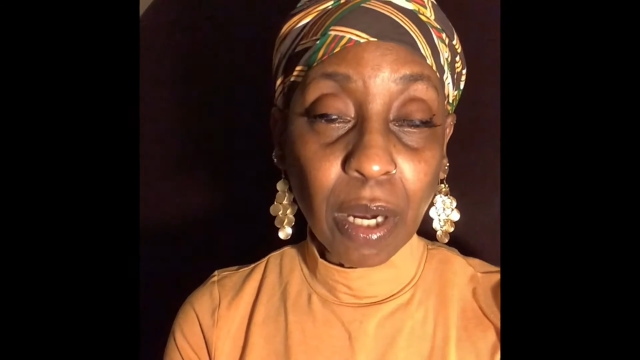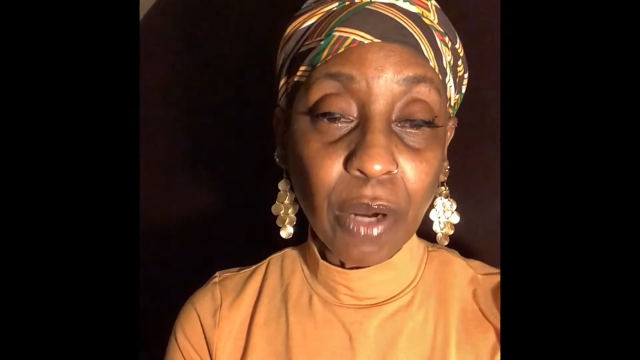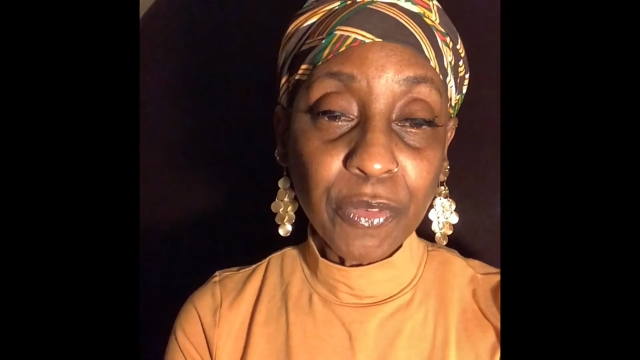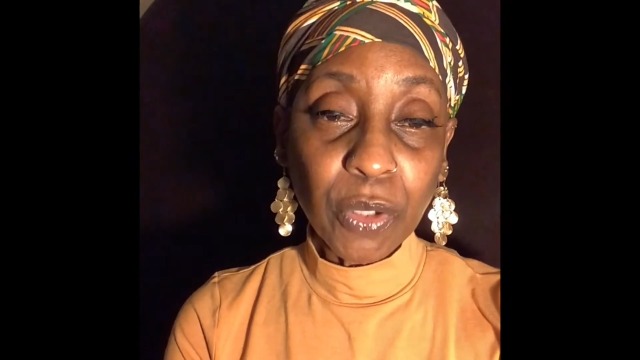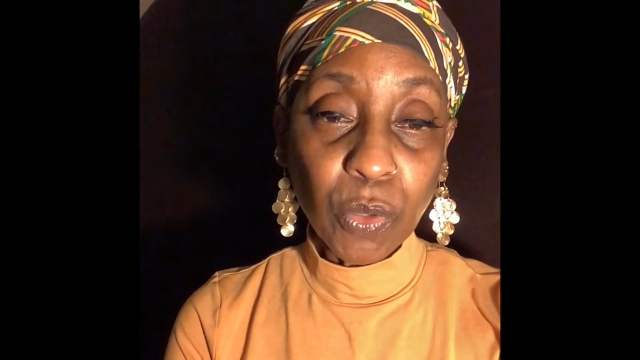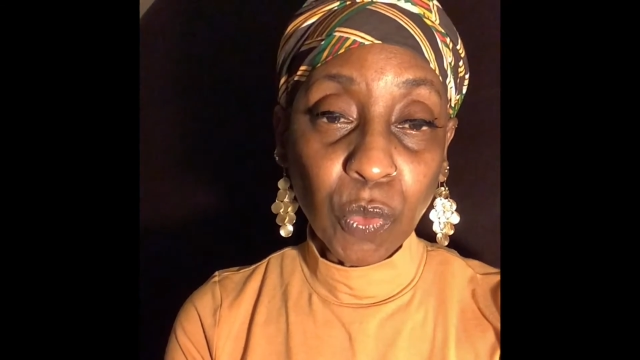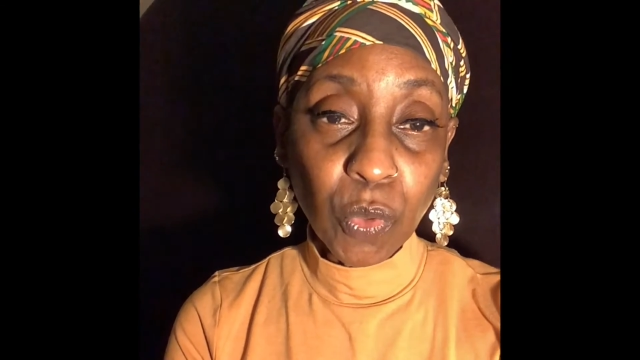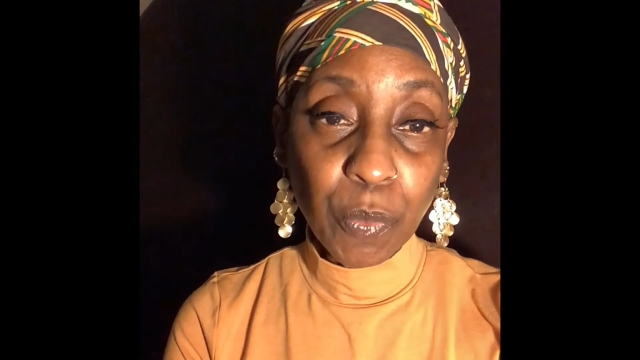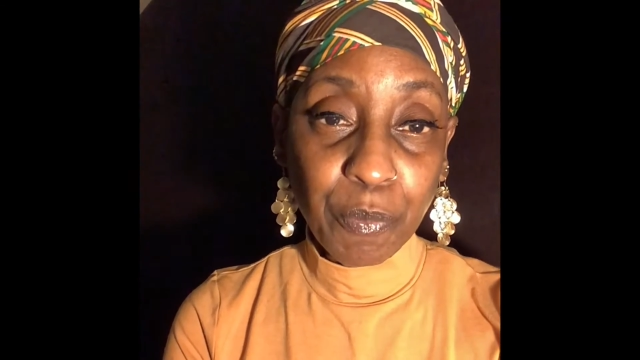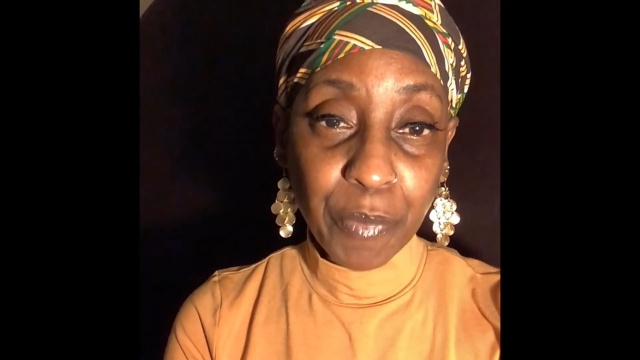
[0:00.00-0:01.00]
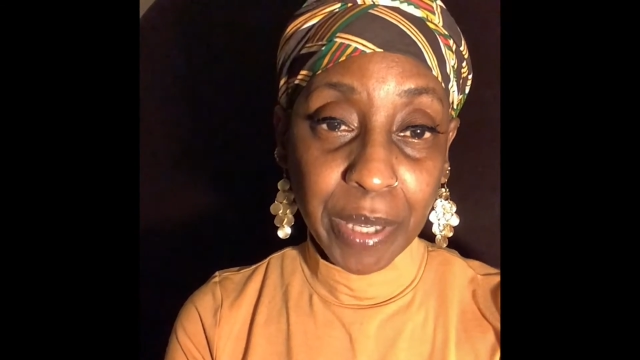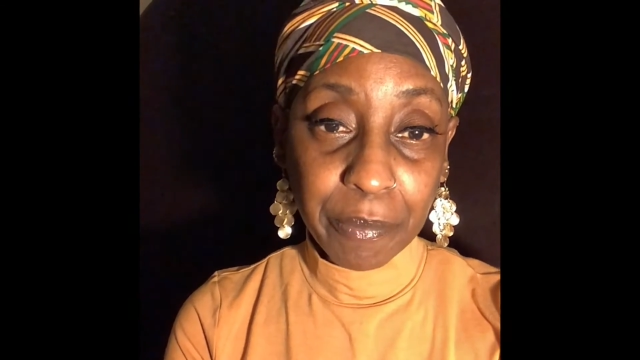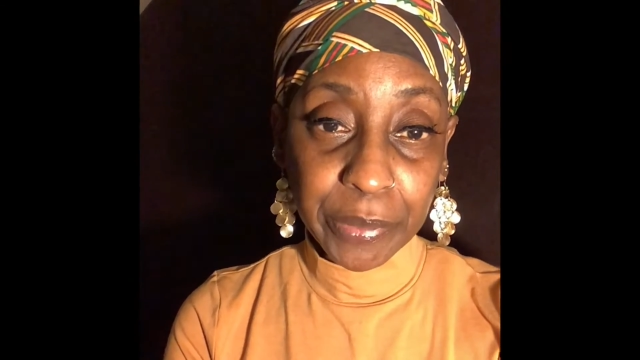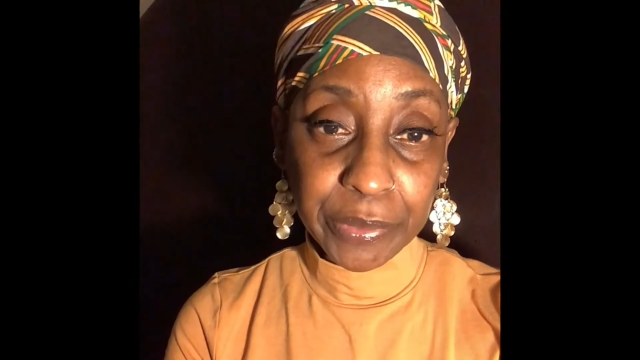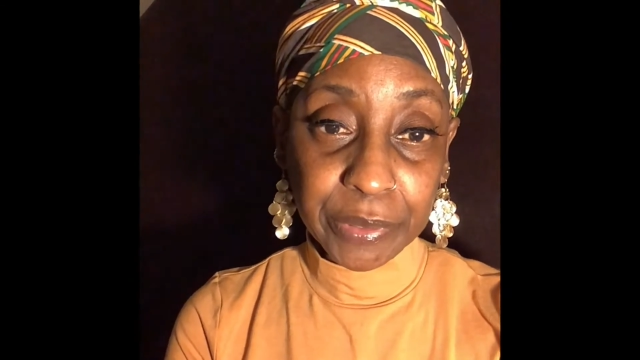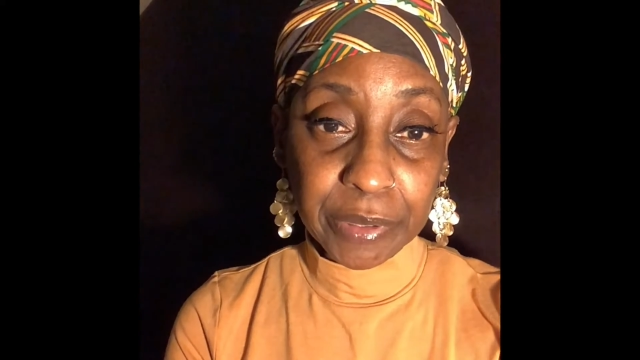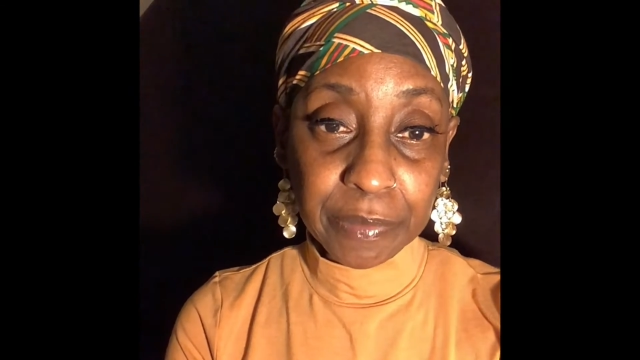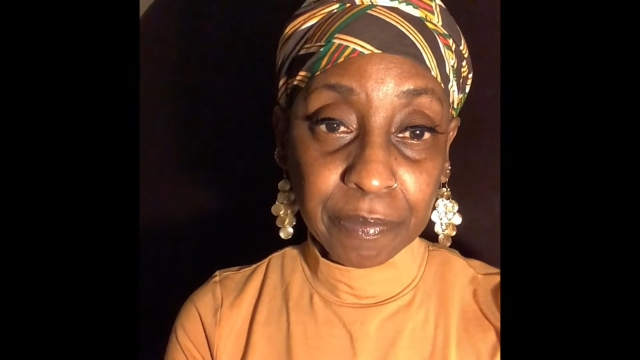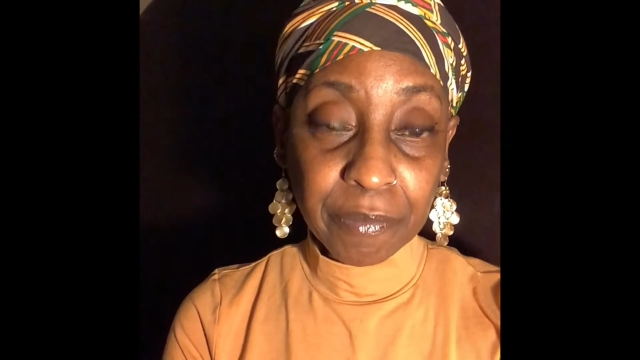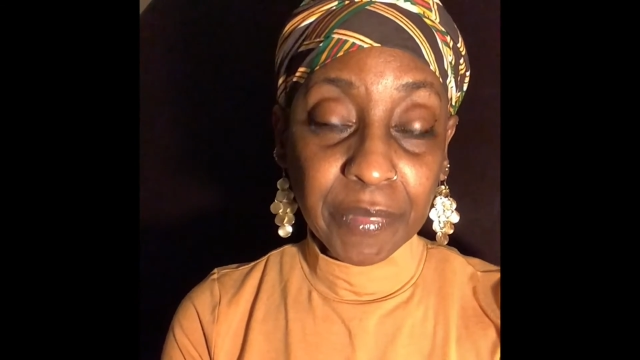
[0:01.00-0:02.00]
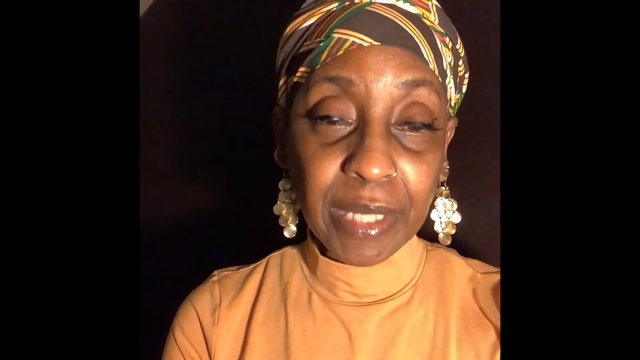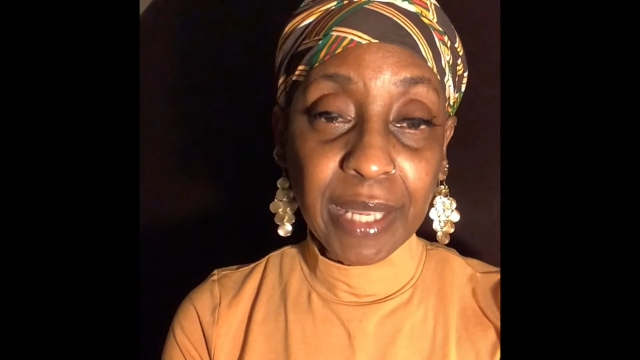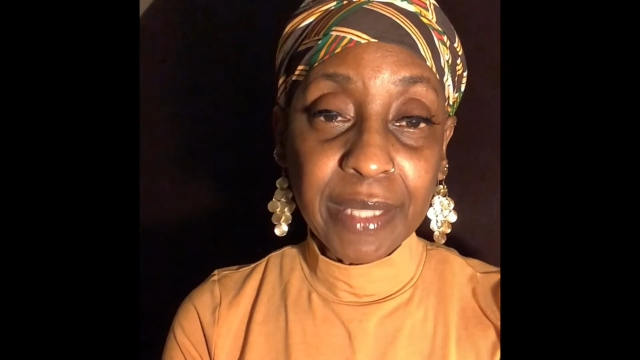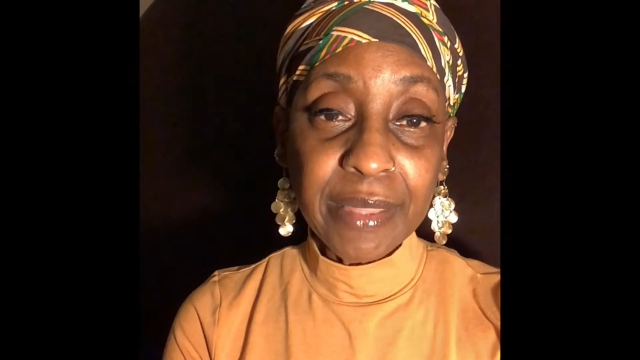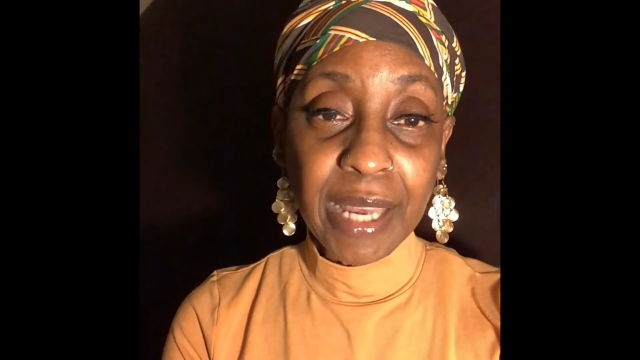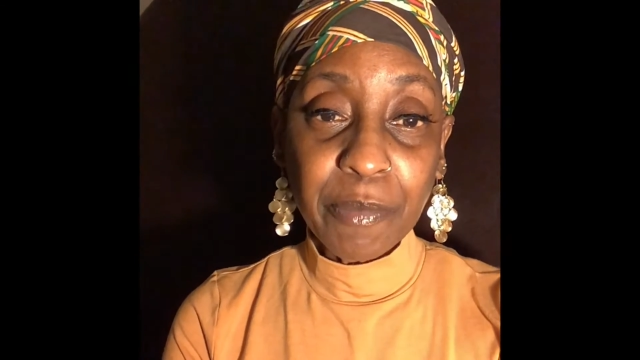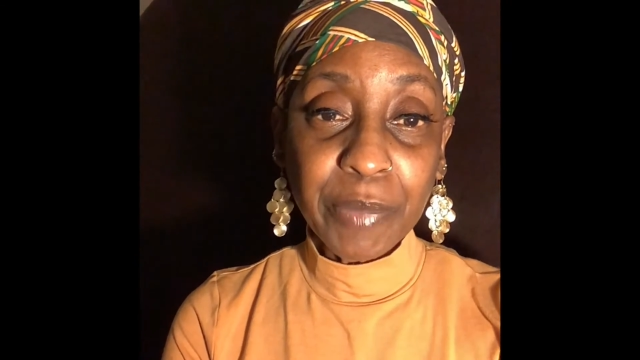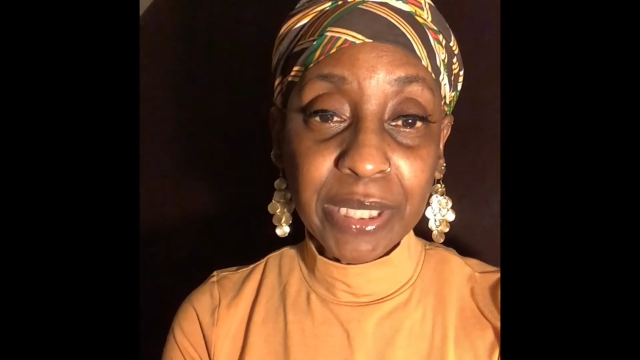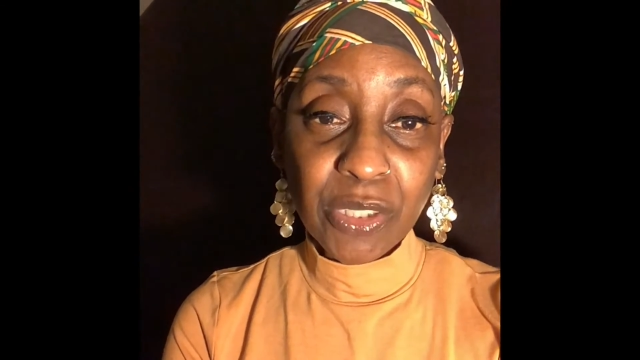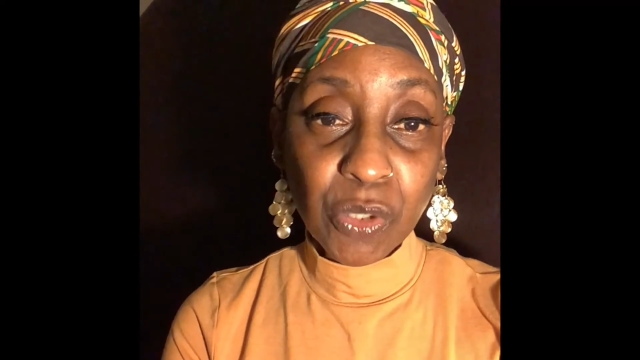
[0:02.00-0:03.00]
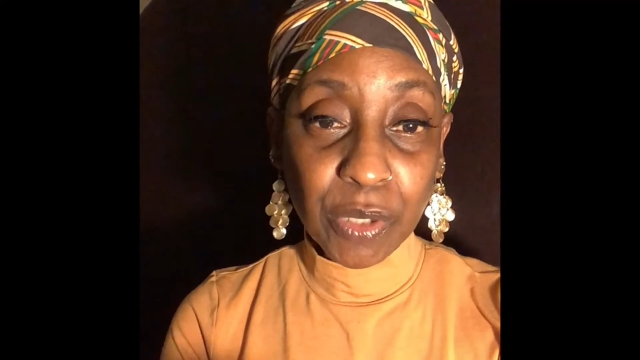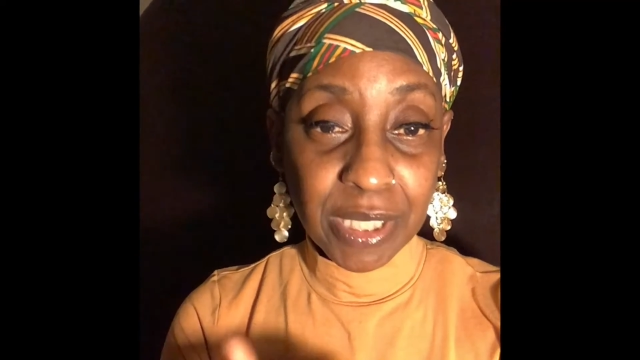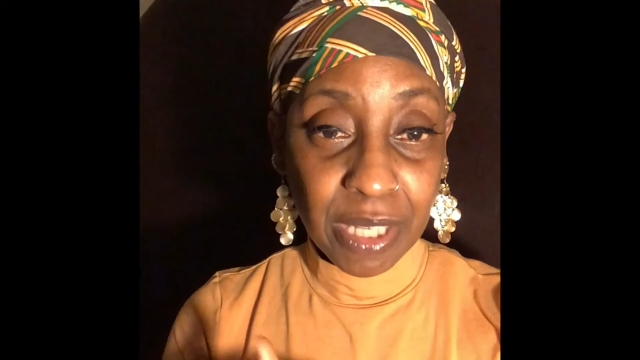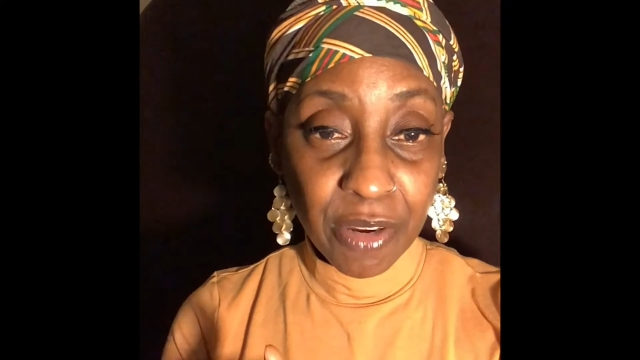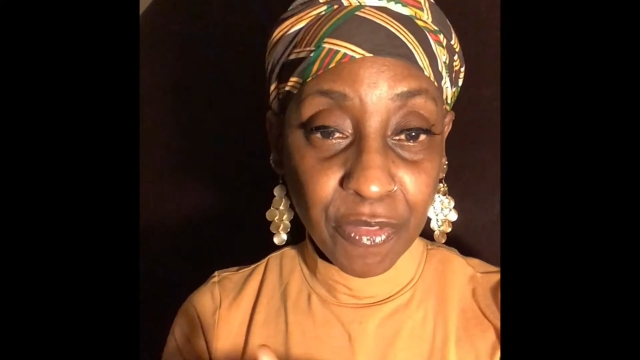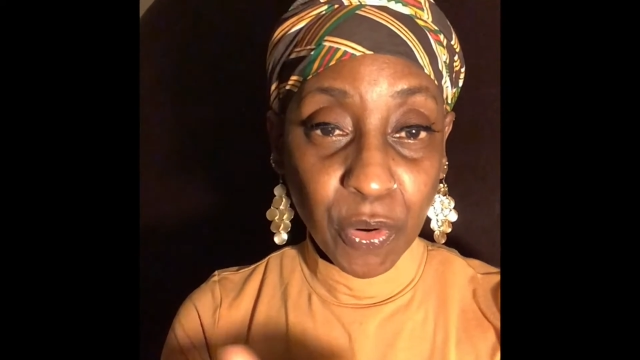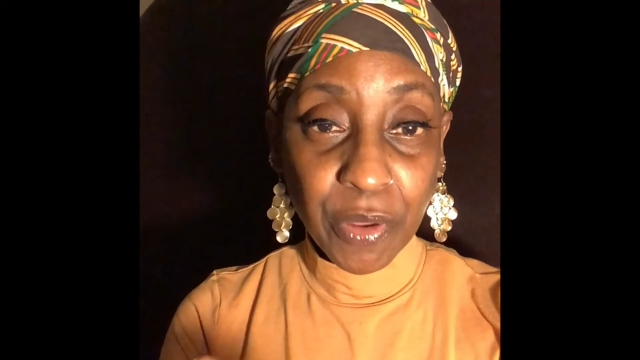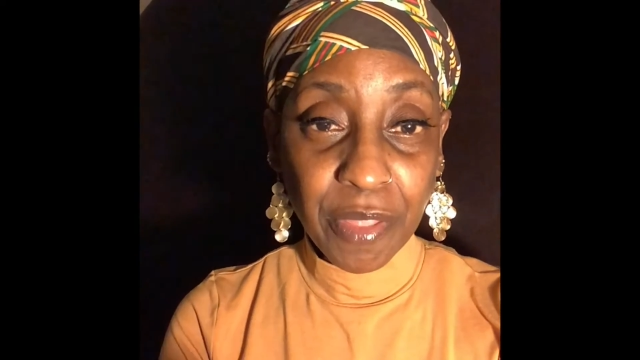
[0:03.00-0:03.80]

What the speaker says: of your group members and not place yourself or